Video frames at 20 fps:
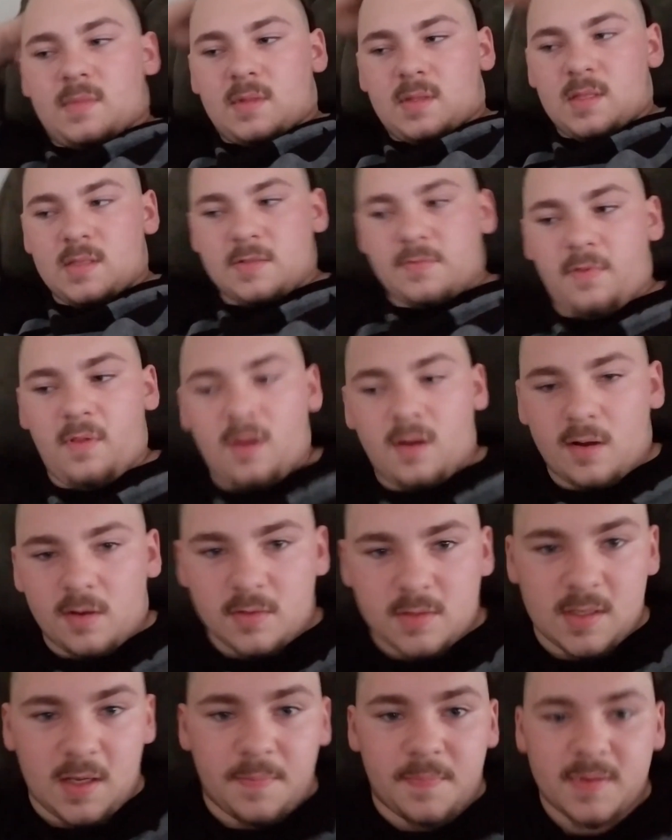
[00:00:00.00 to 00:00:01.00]
this vlog
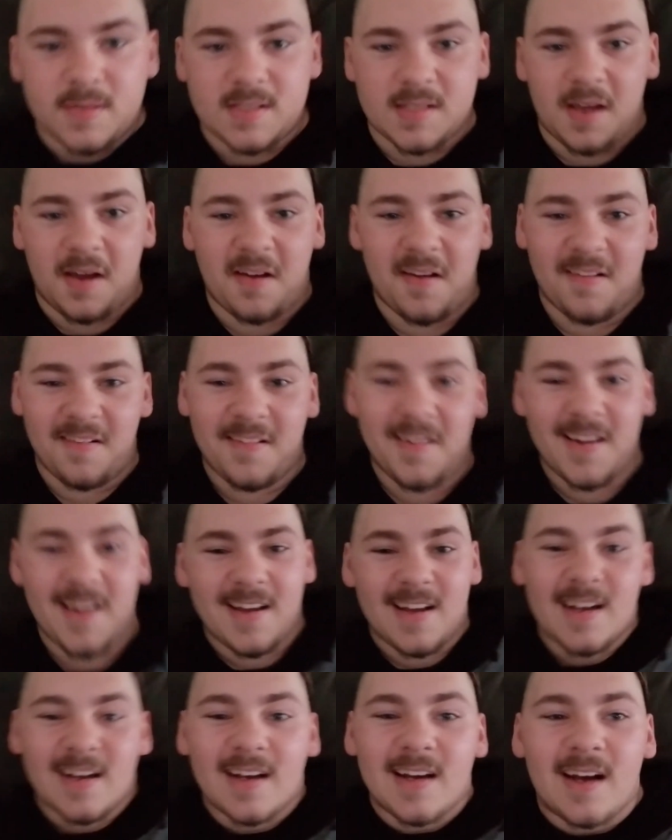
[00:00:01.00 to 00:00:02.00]
goes up, so
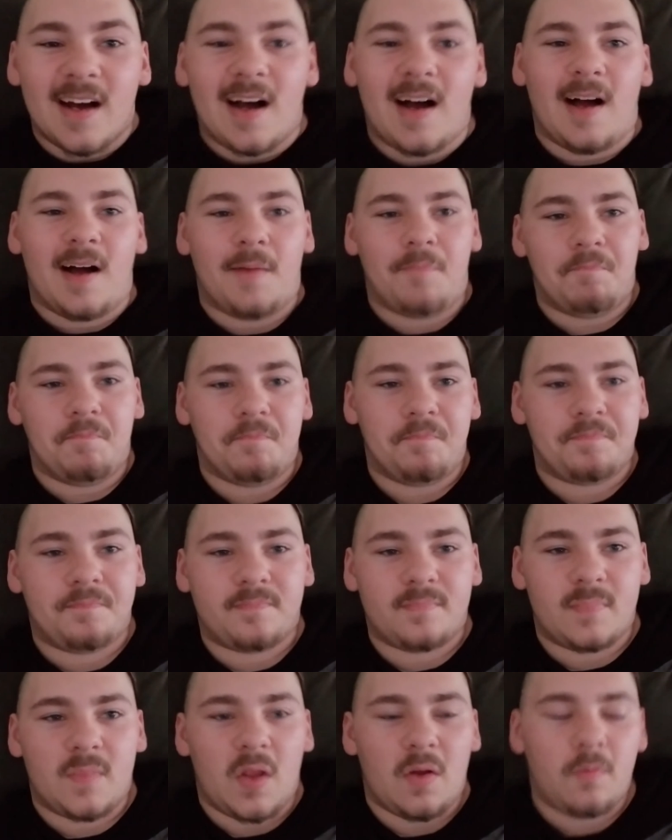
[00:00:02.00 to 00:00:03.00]
doesn't
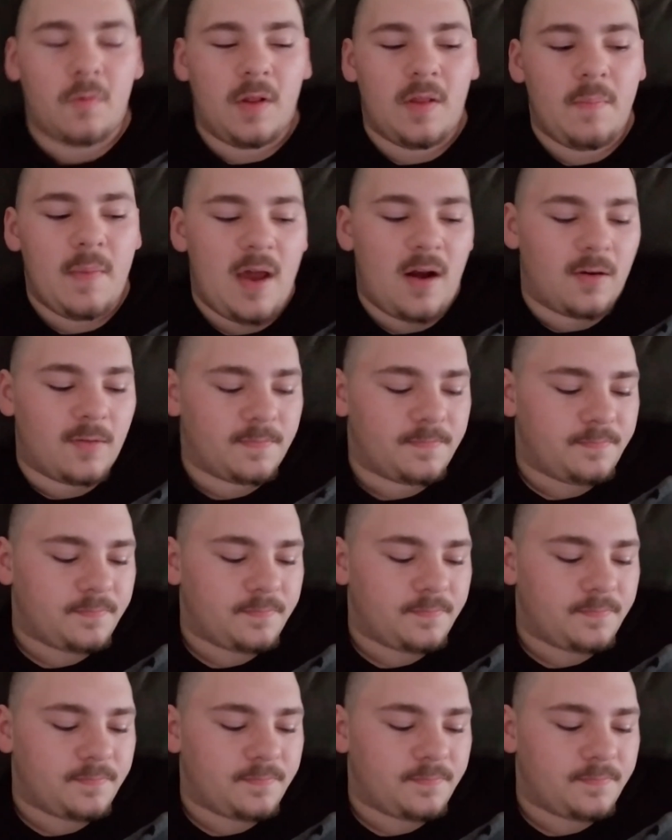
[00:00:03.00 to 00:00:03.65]
really matter.